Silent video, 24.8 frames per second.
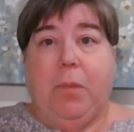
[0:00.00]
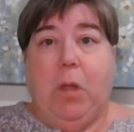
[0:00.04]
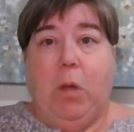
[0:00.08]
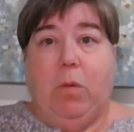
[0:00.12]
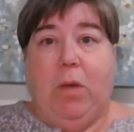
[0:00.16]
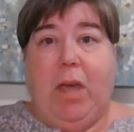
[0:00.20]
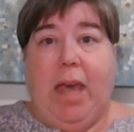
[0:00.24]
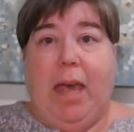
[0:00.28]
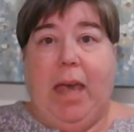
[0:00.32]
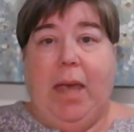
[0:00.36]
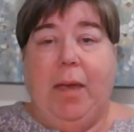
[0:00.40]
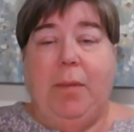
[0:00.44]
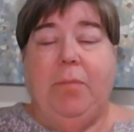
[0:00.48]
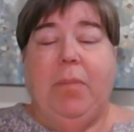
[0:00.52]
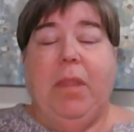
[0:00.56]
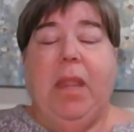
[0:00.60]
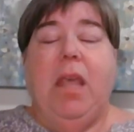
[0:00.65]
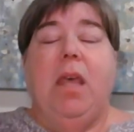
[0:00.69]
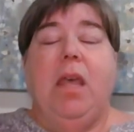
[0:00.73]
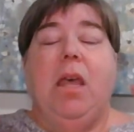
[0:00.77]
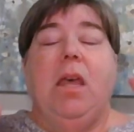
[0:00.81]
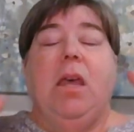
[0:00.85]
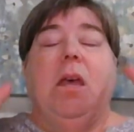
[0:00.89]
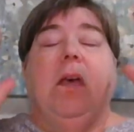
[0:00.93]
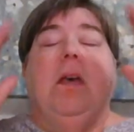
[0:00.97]
Okay?
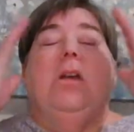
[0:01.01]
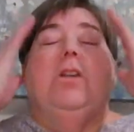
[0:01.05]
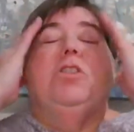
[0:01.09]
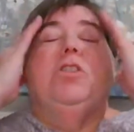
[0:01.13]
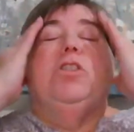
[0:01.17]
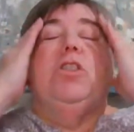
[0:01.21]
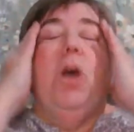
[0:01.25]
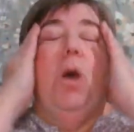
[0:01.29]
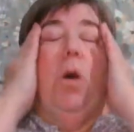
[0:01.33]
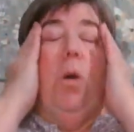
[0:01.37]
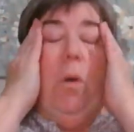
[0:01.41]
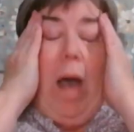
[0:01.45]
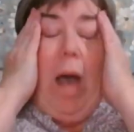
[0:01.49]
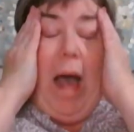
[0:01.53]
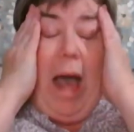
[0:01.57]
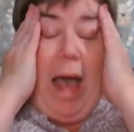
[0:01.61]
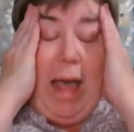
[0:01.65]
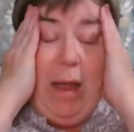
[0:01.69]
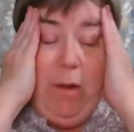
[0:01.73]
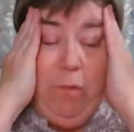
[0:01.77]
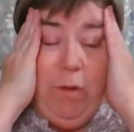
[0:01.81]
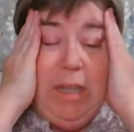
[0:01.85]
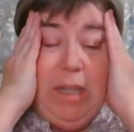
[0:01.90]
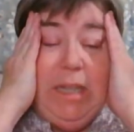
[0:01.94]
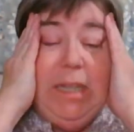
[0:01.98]
So
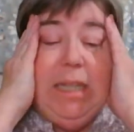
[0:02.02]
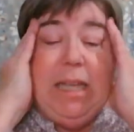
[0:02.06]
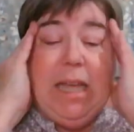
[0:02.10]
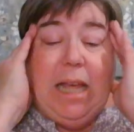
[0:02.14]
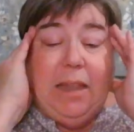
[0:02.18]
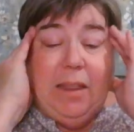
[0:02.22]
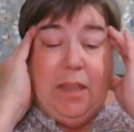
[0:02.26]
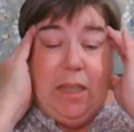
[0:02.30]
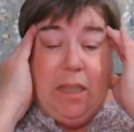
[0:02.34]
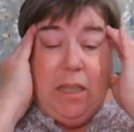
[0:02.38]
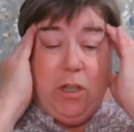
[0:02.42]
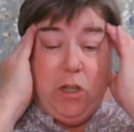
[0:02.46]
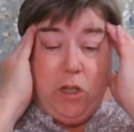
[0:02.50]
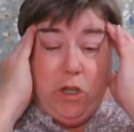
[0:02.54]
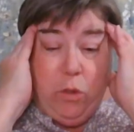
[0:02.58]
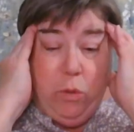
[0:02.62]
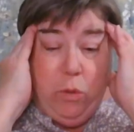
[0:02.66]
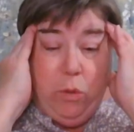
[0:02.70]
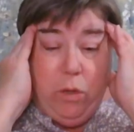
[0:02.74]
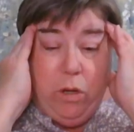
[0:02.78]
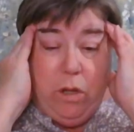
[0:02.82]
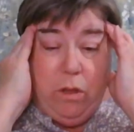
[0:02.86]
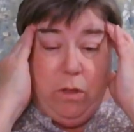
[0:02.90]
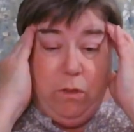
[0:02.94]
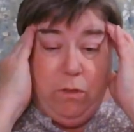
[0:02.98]
I really got the
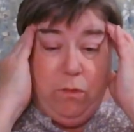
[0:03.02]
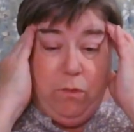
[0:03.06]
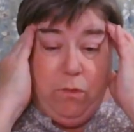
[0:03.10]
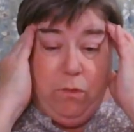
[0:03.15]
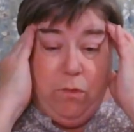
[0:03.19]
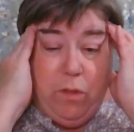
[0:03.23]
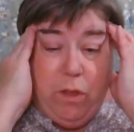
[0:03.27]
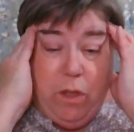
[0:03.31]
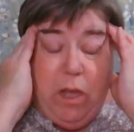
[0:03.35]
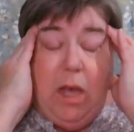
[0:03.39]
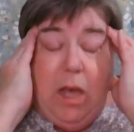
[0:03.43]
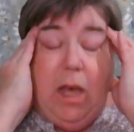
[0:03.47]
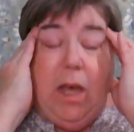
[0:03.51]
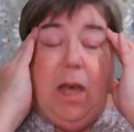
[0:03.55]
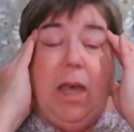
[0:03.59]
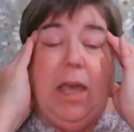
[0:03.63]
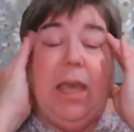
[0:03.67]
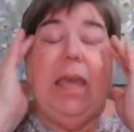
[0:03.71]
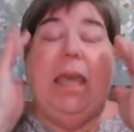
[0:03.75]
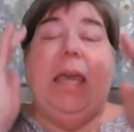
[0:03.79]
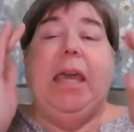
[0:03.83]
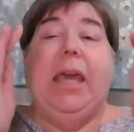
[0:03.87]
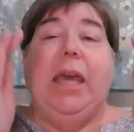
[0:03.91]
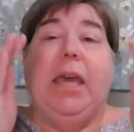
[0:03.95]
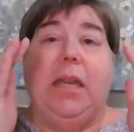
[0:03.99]
intuitive
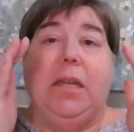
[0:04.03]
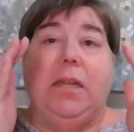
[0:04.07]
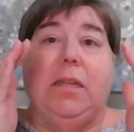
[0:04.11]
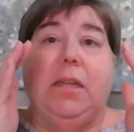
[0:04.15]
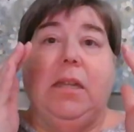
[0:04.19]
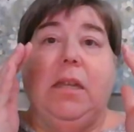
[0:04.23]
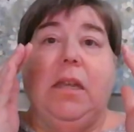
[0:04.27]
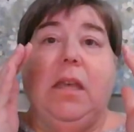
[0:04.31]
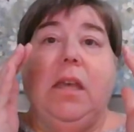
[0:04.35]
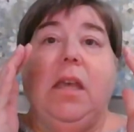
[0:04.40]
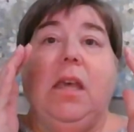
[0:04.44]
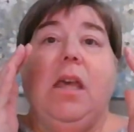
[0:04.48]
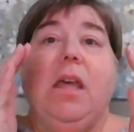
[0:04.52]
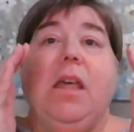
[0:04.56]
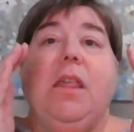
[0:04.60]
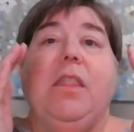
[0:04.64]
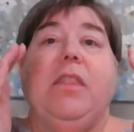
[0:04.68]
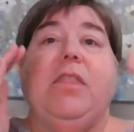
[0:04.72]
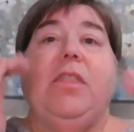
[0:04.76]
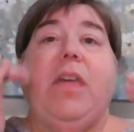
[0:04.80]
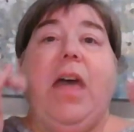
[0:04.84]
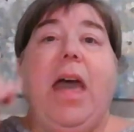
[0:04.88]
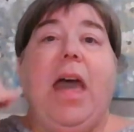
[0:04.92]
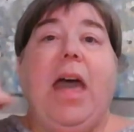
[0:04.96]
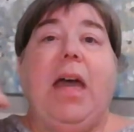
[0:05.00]
hit
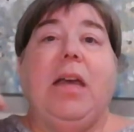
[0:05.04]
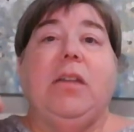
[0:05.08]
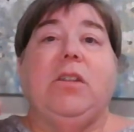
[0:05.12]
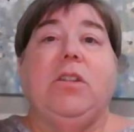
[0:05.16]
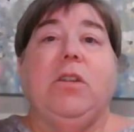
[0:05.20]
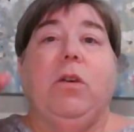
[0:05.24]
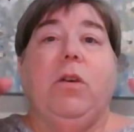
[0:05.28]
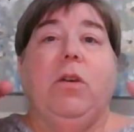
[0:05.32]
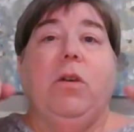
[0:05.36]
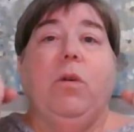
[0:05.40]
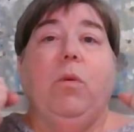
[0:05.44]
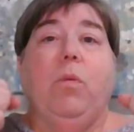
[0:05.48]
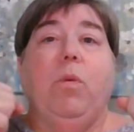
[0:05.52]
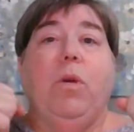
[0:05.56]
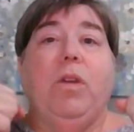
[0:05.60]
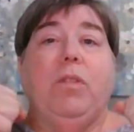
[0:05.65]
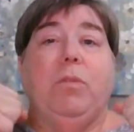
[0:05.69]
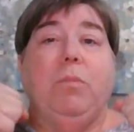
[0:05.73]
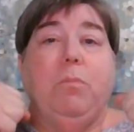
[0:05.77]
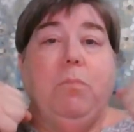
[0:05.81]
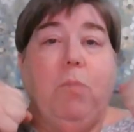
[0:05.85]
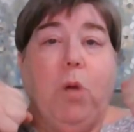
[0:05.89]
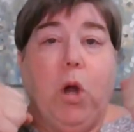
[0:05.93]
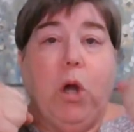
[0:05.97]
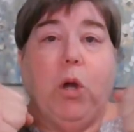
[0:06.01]
that with
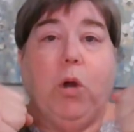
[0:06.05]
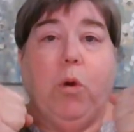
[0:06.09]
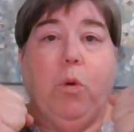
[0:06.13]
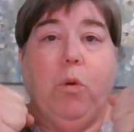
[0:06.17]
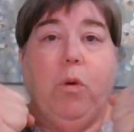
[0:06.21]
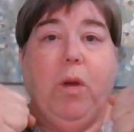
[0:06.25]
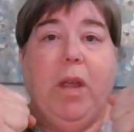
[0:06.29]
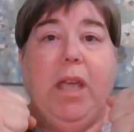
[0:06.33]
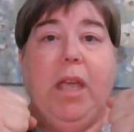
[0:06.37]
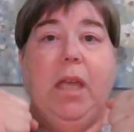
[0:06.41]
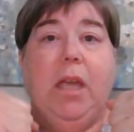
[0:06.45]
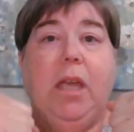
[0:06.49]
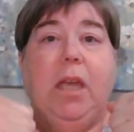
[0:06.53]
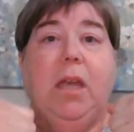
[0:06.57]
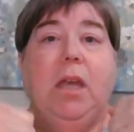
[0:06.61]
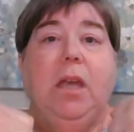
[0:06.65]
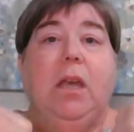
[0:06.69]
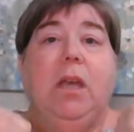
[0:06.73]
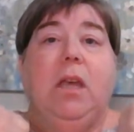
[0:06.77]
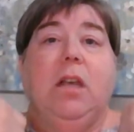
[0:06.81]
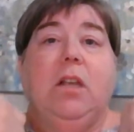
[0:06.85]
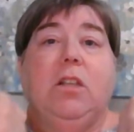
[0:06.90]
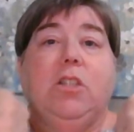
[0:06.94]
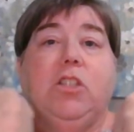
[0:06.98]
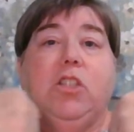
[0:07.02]
Mercury
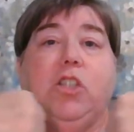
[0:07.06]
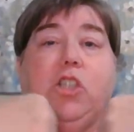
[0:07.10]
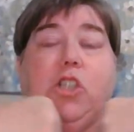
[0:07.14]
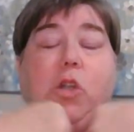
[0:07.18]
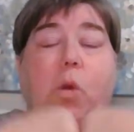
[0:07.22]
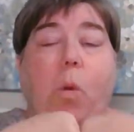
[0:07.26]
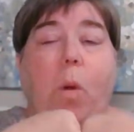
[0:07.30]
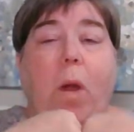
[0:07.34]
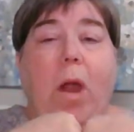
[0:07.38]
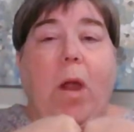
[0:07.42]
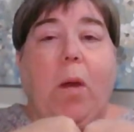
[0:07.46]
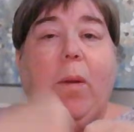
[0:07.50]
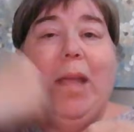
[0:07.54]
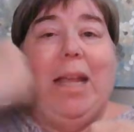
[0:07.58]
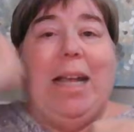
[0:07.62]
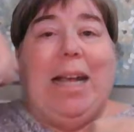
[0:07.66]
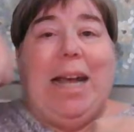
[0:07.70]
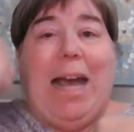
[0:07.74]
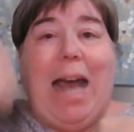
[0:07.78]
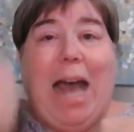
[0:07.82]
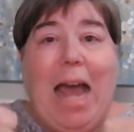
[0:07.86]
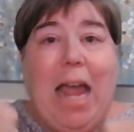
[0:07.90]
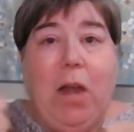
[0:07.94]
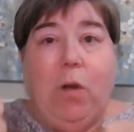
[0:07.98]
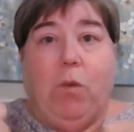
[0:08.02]
squaring
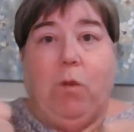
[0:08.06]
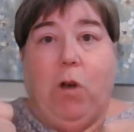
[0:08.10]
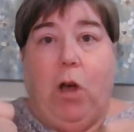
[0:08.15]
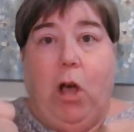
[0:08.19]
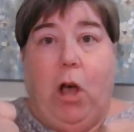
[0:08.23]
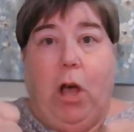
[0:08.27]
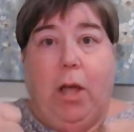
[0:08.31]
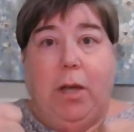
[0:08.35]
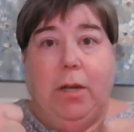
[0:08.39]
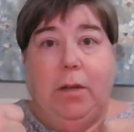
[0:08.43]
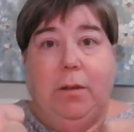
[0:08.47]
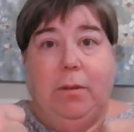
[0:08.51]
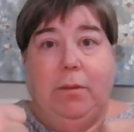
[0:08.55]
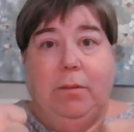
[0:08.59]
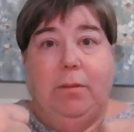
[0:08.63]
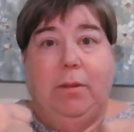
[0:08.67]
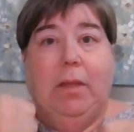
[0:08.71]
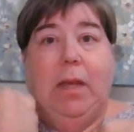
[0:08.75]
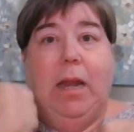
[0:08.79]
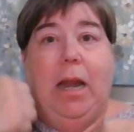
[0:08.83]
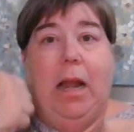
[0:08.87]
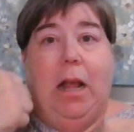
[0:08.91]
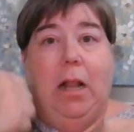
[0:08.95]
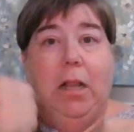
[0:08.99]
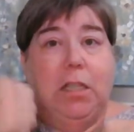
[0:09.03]
Chiron,
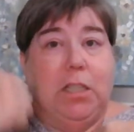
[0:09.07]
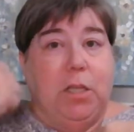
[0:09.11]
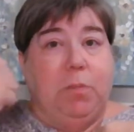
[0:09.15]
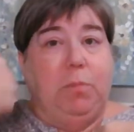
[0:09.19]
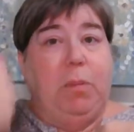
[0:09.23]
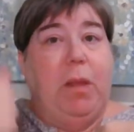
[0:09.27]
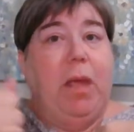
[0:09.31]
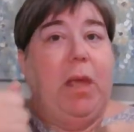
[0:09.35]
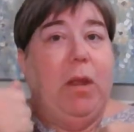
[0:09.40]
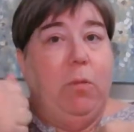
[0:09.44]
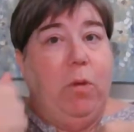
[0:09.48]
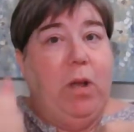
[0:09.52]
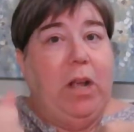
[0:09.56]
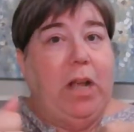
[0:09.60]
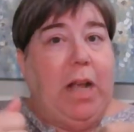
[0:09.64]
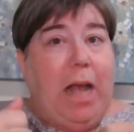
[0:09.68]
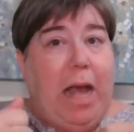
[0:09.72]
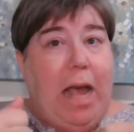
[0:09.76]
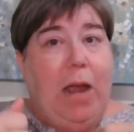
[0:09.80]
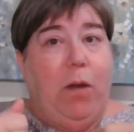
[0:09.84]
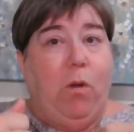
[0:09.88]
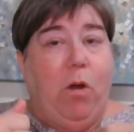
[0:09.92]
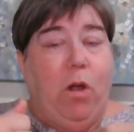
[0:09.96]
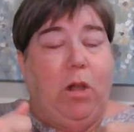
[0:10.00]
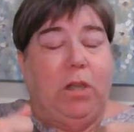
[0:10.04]
and I'll explain what
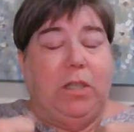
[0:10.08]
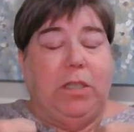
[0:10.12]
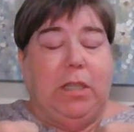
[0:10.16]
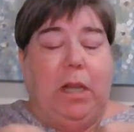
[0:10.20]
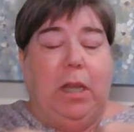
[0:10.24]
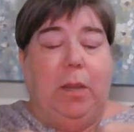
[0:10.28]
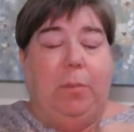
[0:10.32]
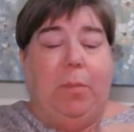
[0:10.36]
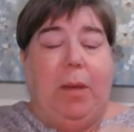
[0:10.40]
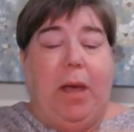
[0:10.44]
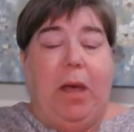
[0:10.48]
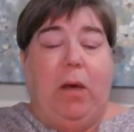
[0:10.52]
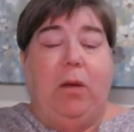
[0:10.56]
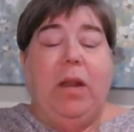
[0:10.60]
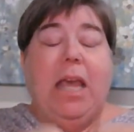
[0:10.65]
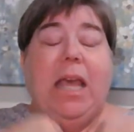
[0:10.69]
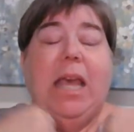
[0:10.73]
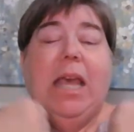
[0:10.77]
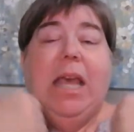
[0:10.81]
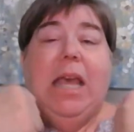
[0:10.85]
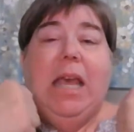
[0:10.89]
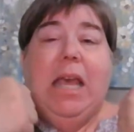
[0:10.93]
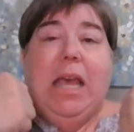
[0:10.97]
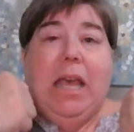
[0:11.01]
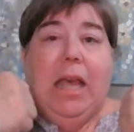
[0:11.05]
Chiron's all about
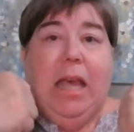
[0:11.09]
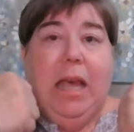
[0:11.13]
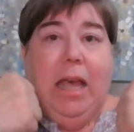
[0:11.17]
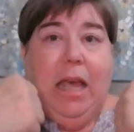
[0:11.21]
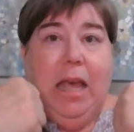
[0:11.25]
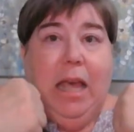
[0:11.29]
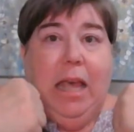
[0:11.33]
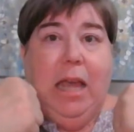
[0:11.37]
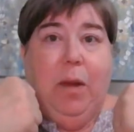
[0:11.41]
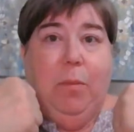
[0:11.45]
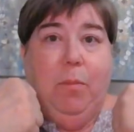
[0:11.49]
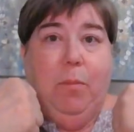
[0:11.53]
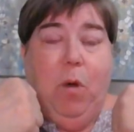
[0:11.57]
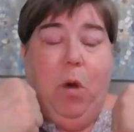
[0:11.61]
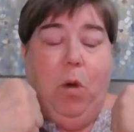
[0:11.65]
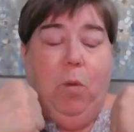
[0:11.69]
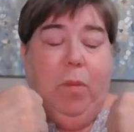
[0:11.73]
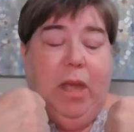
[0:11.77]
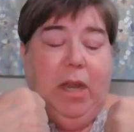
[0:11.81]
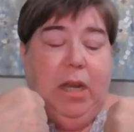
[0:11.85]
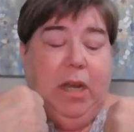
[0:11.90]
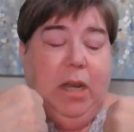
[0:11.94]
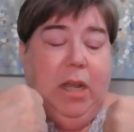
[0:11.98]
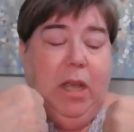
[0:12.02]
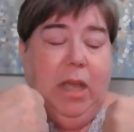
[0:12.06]
in a
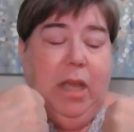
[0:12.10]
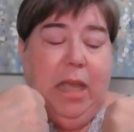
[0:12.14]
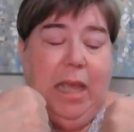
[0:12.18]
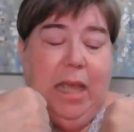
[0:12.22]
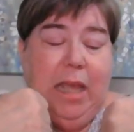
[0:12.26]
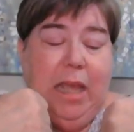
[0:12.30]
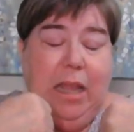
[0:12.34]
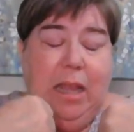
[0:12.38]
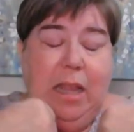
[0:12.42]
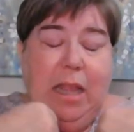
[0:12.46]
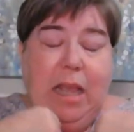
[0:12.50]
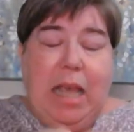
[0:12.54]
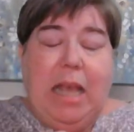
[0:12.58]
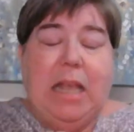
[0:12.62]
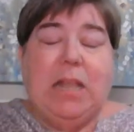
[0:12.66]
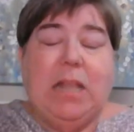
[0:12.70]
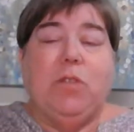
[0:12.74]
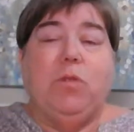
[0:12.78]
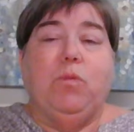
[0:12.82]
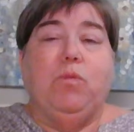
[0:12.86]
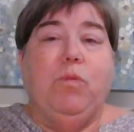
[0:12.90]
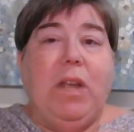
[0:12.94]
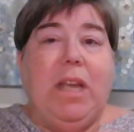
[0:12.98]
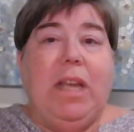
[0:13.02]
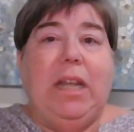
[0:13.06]
moment,
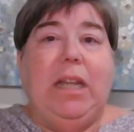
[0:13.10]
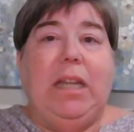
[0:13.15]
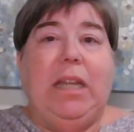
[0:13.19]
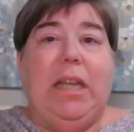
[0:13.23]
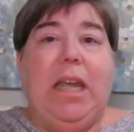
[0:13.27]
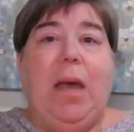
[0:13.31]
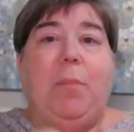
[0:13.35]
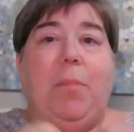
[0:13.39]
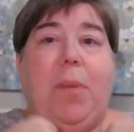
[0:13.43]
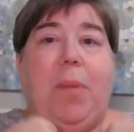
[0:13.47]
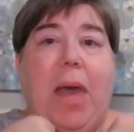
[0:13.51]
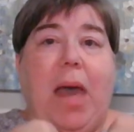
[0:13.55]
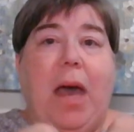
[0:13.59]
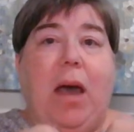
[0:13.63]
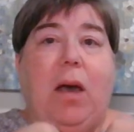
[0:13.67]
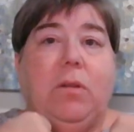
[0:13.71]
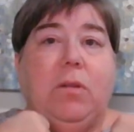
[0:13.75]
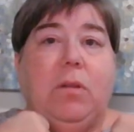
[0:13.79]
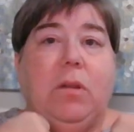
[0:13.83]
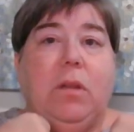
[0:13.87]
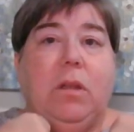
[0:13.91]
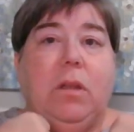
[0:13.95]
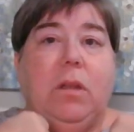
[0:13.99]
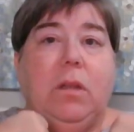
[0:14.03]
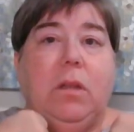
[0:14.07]
it's really about